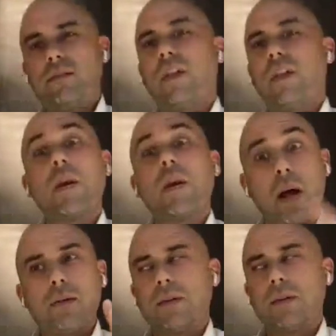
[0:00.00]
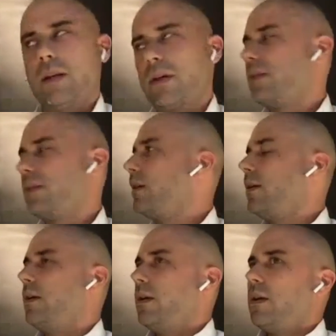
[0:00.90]
think about. Anyways,
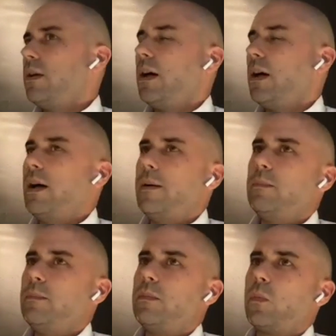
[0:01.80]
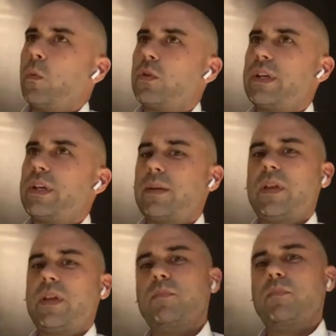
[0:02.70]
we're doing
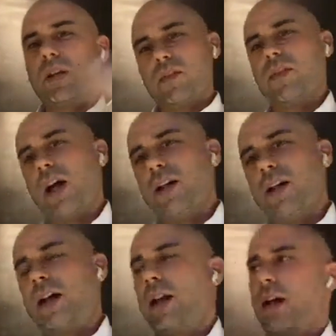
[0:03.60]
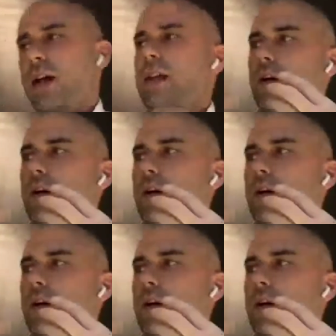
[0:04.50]
something bigger than that. And I think our